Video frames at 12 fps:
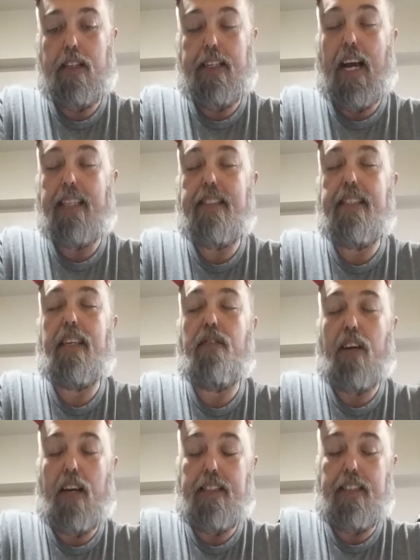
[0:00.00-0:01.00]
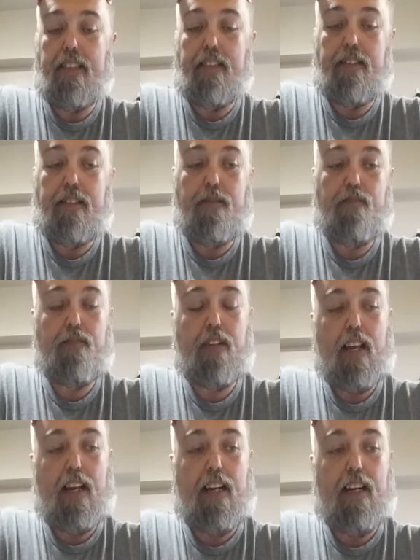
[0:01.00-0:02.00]
dicing of onions.
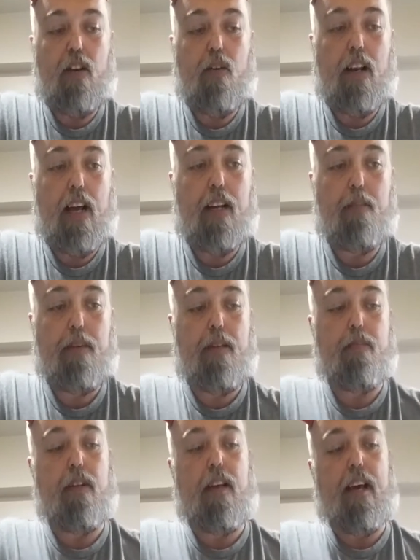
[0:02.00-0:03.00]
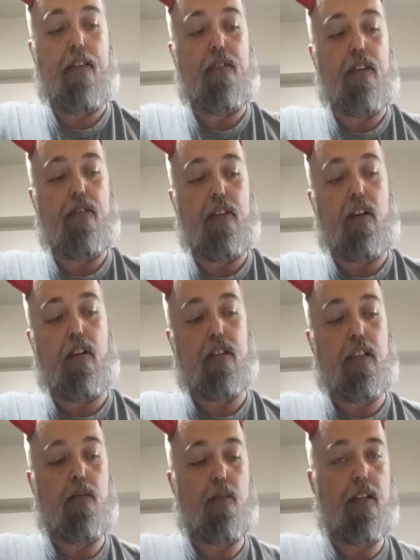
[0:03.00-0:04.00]
And I know a lot of people have
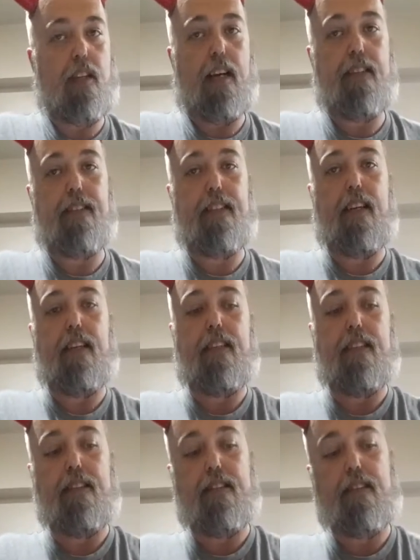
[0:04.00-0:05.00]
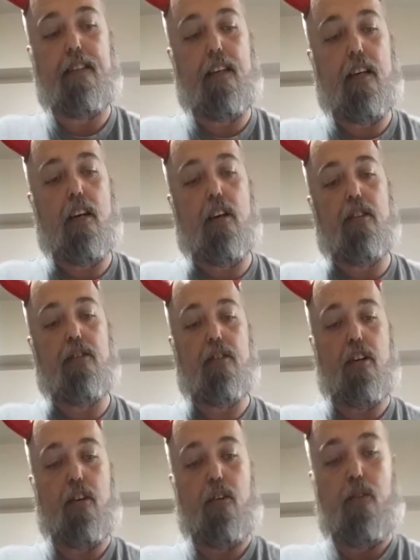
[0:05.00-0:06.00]
difficulty with dicing onions,
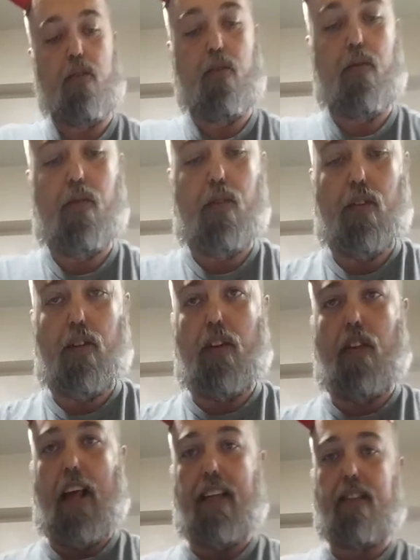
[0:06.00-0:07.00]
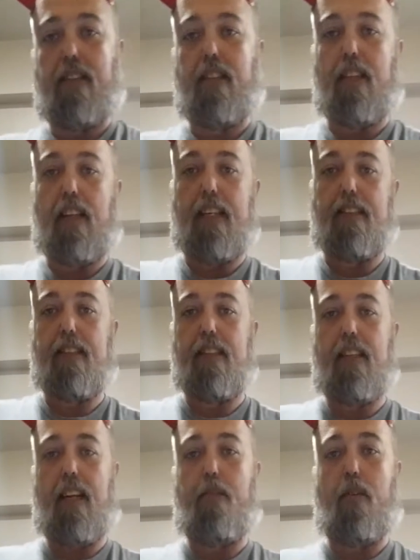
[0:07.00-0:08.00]
so that's the lesson
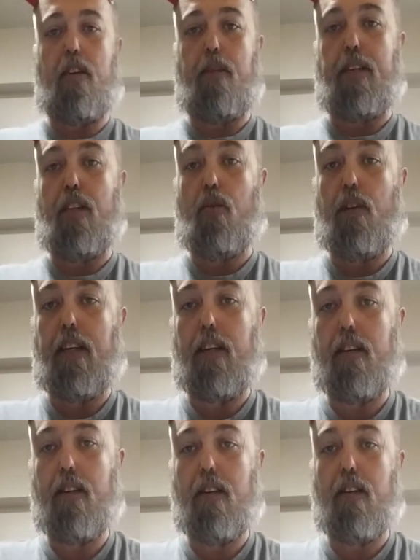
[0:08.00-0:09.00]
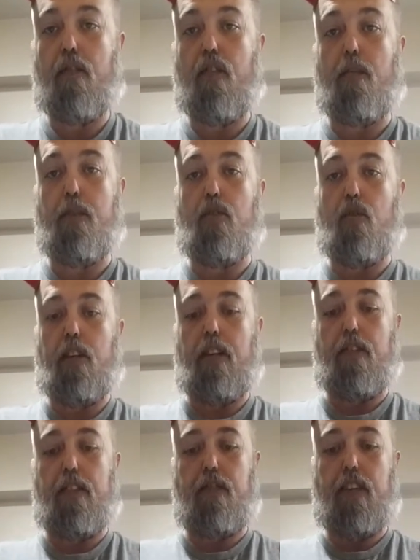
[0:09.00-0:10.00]
that I'm going to be doing for the majority
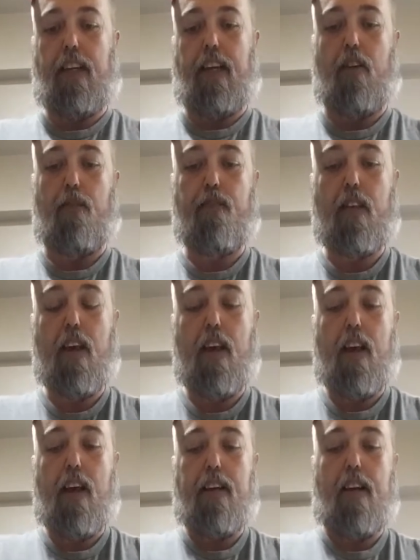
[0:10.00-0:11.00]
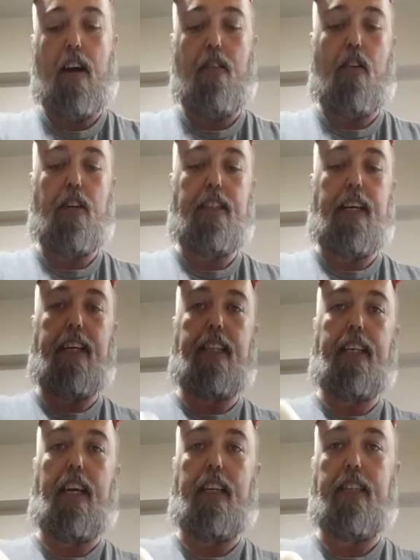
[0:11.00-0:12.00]
of this video. Now I've already taken
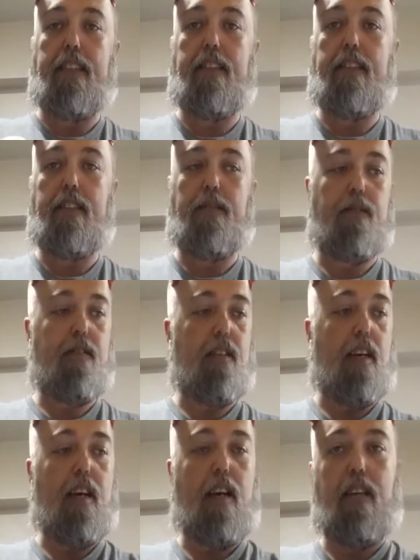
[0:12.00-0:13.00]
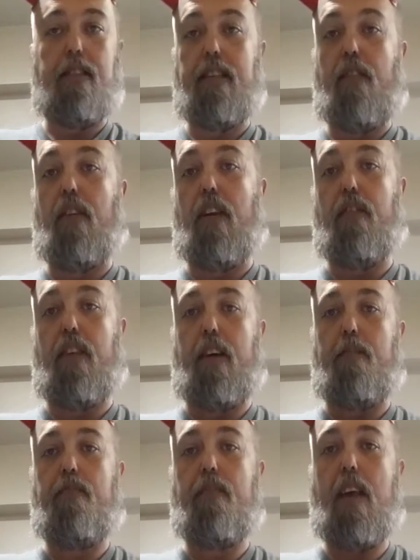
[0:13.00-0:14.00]
the onions, several of
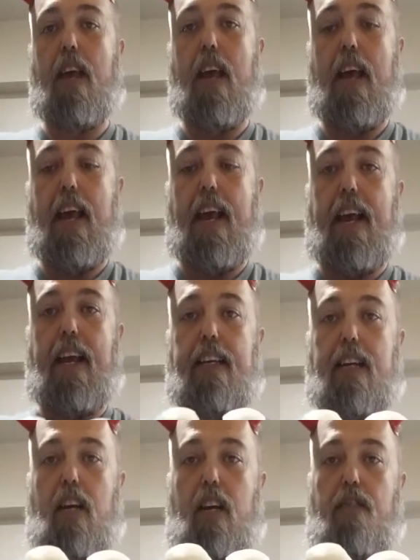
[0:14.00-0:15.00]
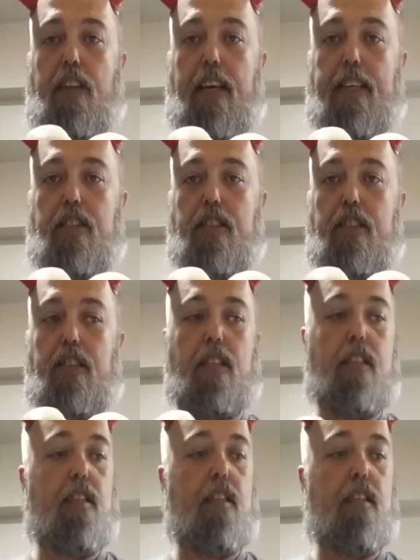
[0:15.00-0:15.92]
them, and cut off the edges